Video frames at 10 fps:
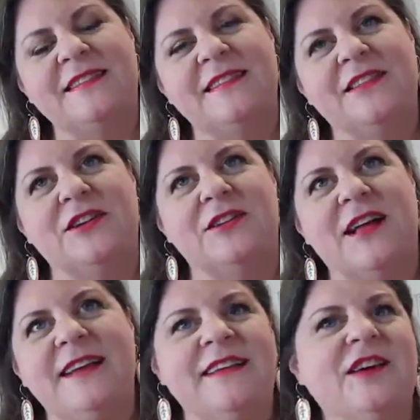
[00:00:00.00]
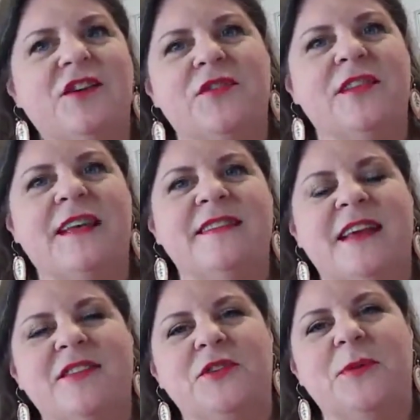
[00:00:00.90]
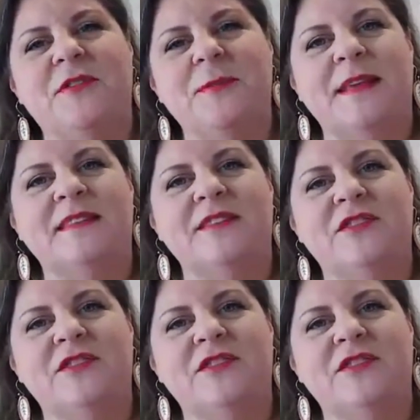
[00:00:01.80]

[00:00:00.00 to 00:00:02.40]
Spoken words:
little idea over last night through private message,